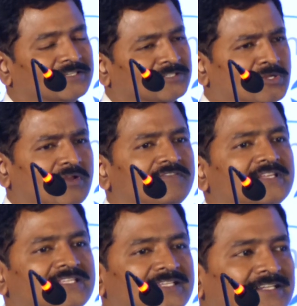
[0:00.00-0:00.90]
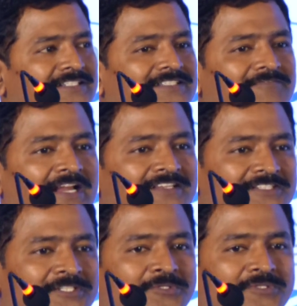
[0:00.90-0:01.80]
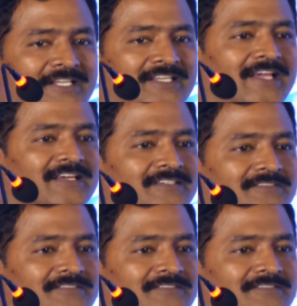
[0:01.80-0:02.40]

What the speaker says: So everything gets vanished into thin air.